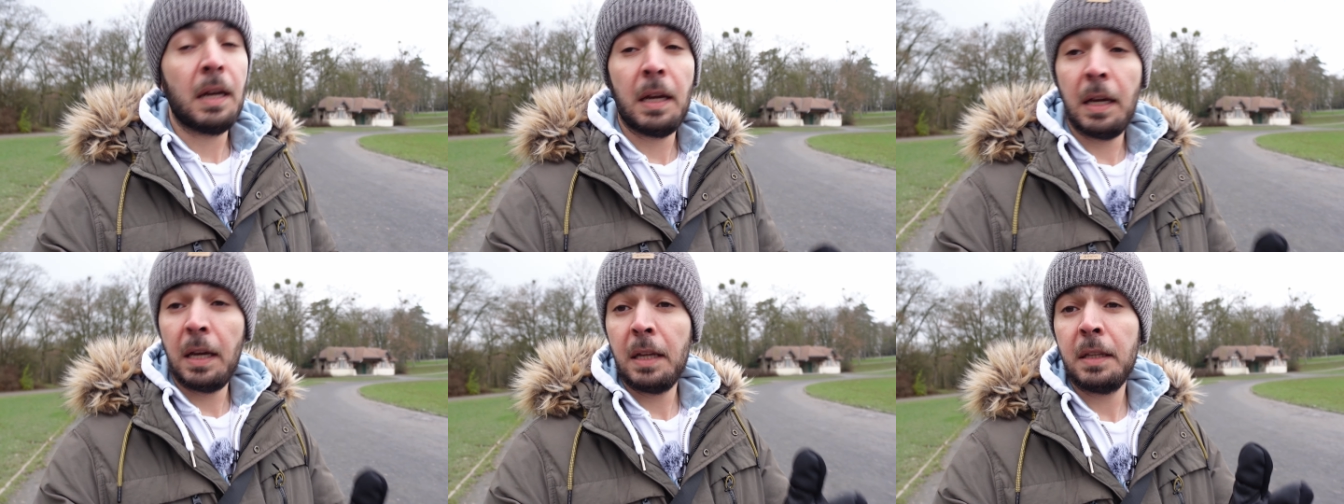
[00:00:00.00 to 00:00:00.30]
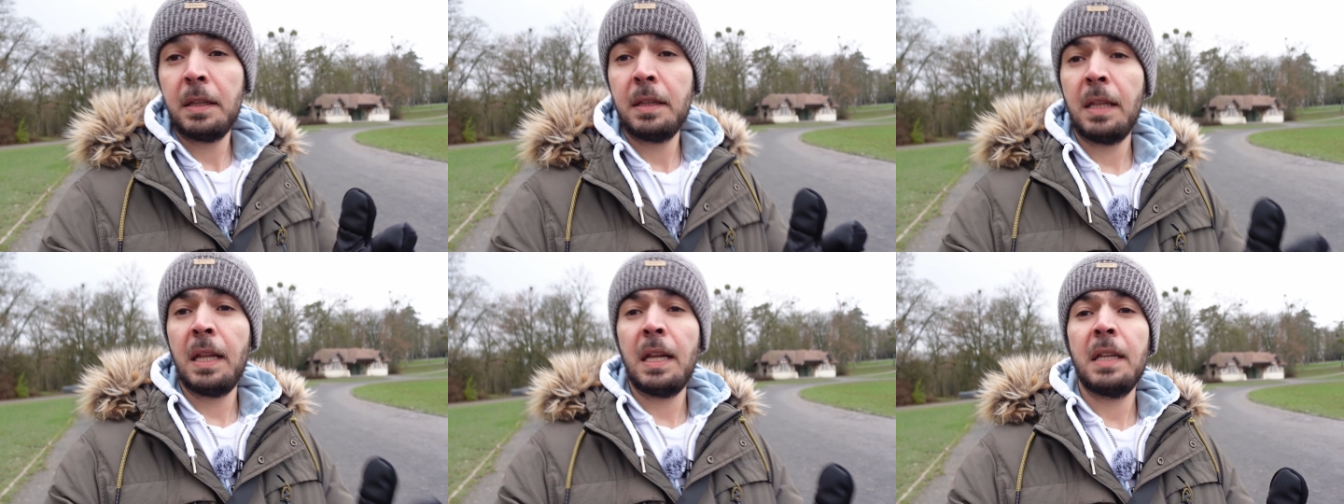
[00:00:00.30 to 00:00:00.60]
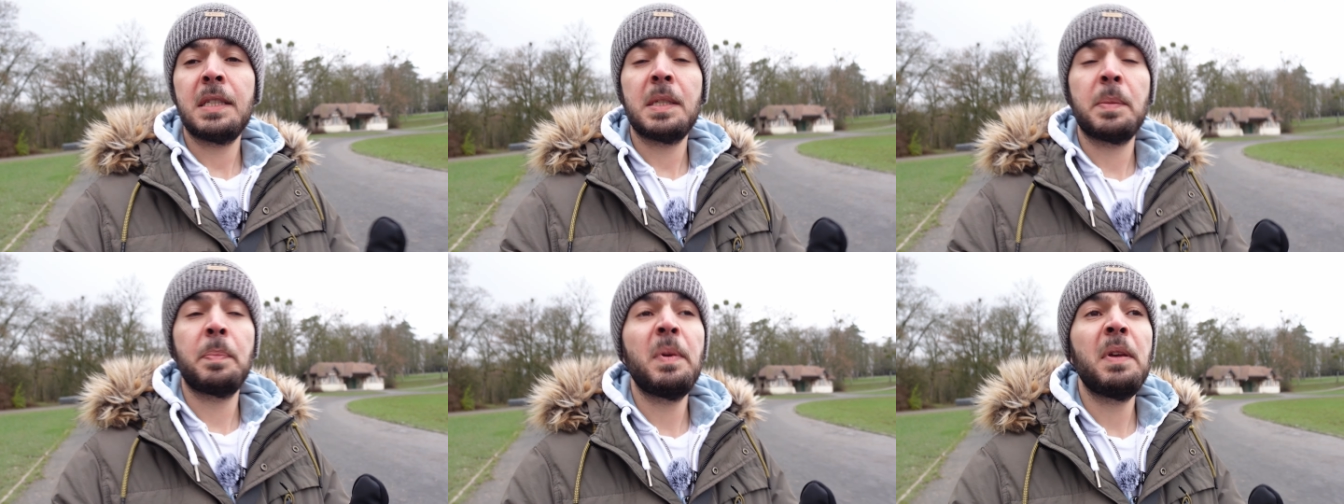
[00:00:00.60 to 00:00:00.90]
And
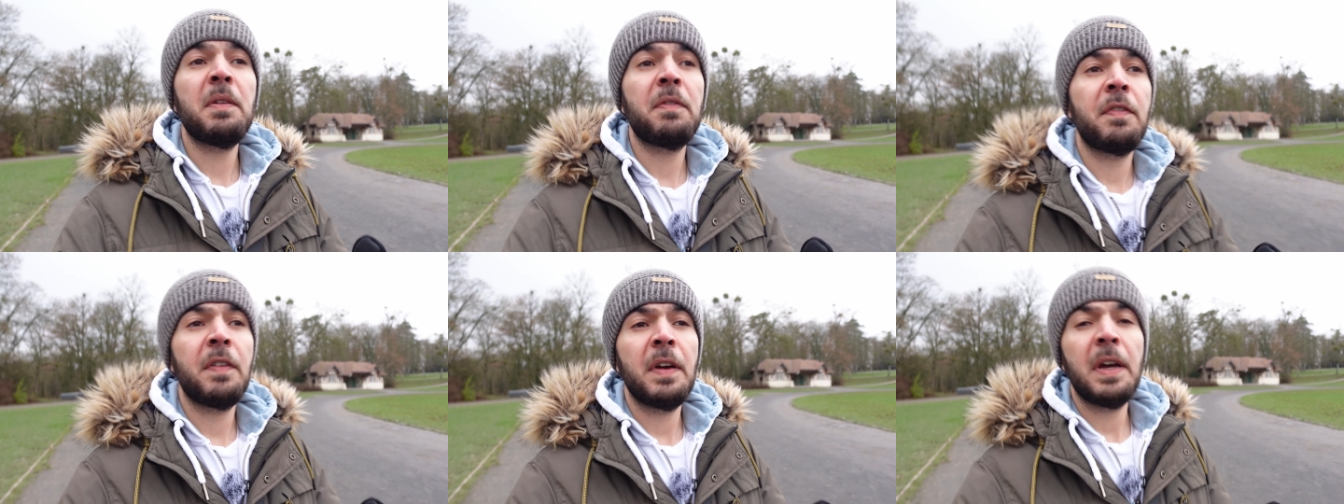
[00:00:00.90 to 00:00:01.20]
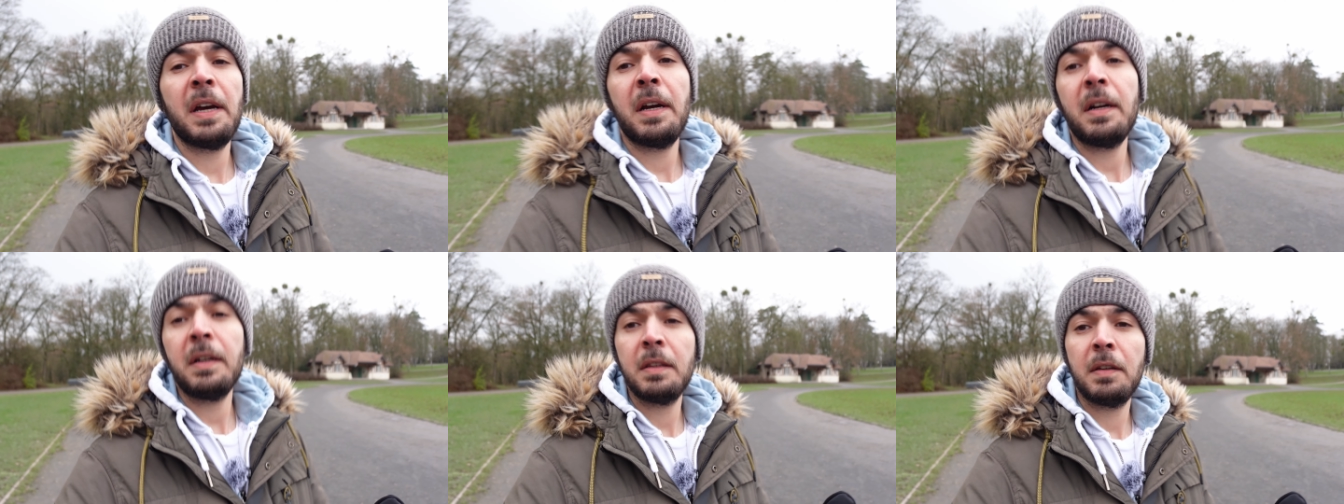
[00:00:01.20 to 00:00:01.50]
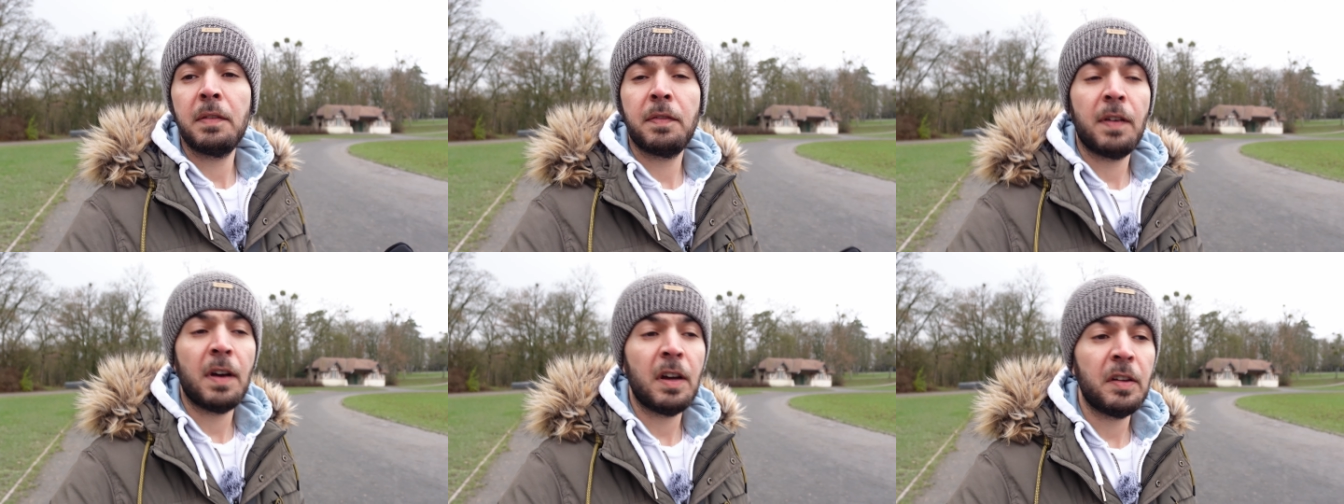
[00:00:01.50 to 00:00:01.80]
let's be fair, the
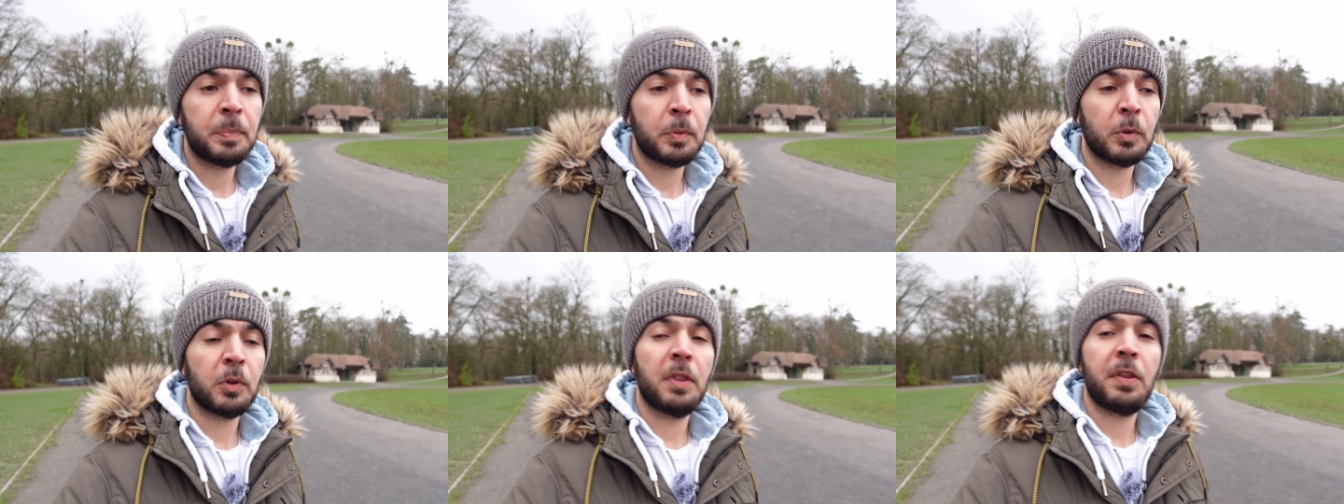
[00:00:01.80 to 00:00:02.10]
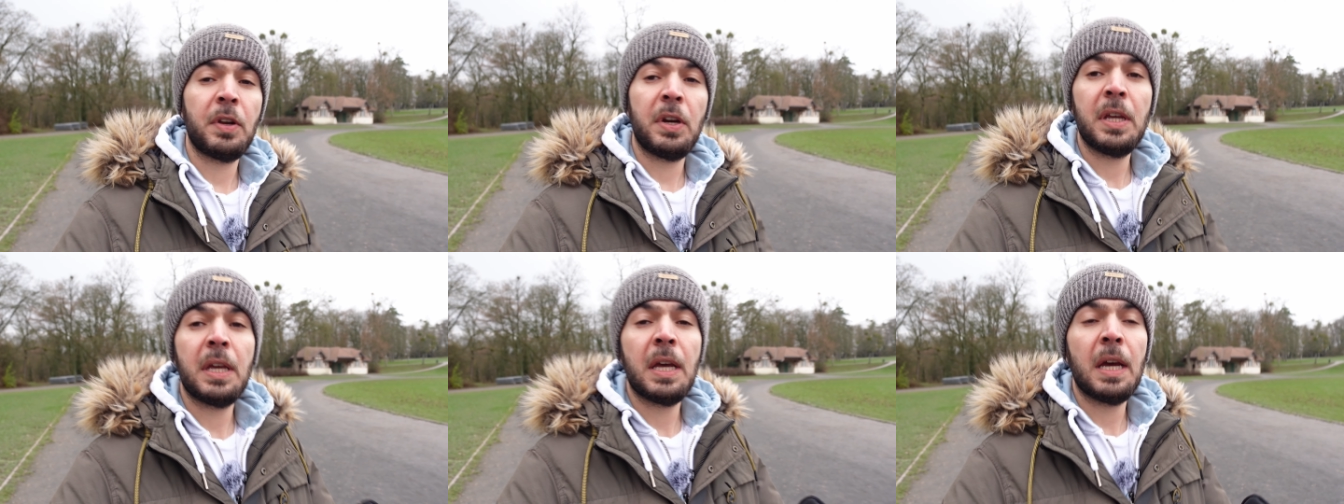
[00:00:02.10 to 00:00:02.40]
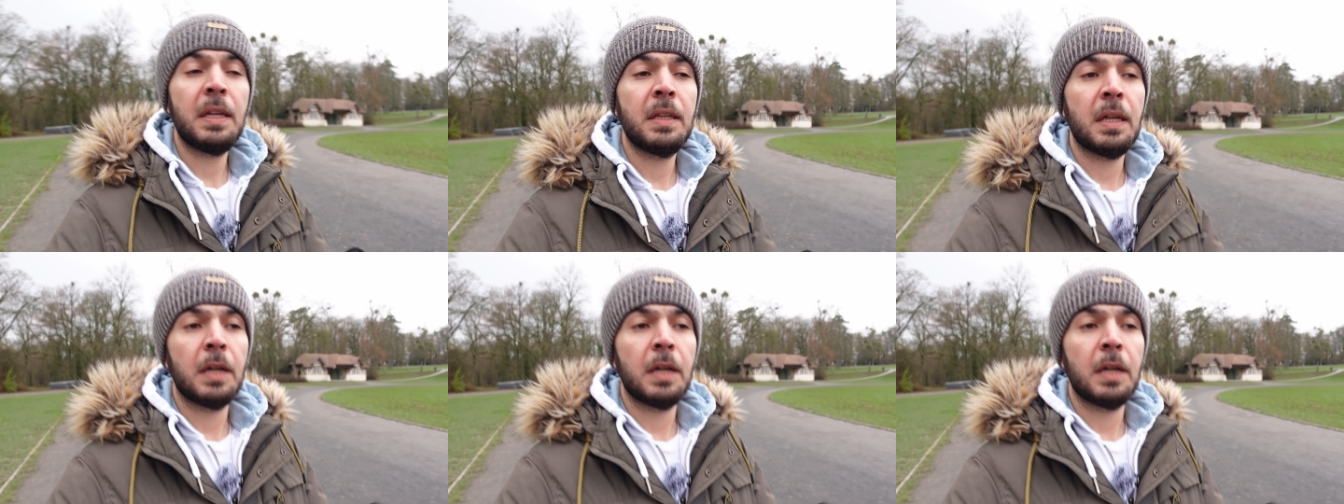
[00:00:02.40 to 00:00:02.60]
5.3K